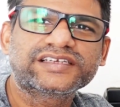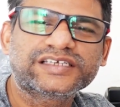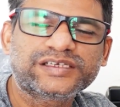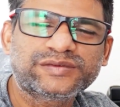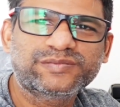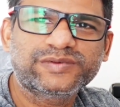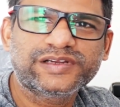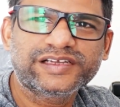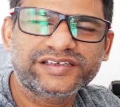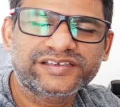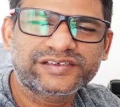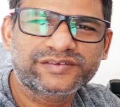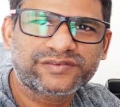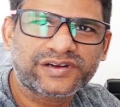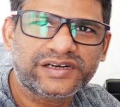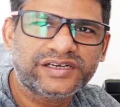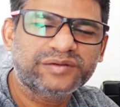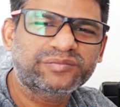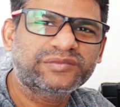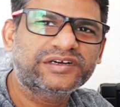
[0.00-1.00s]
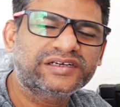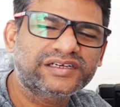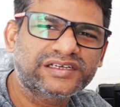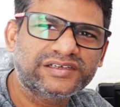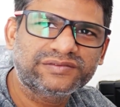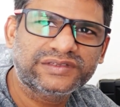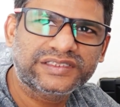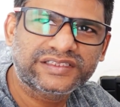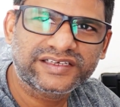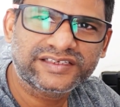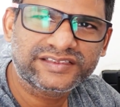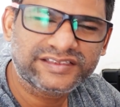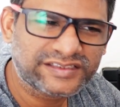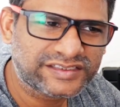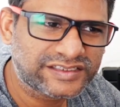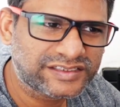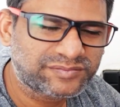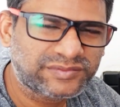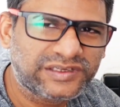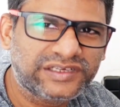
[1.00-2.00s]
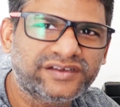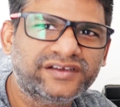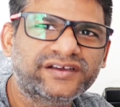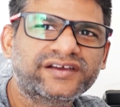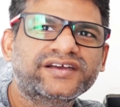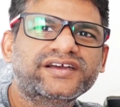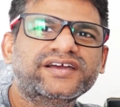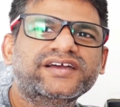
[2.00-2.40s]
replaced fundamentally with SCTP,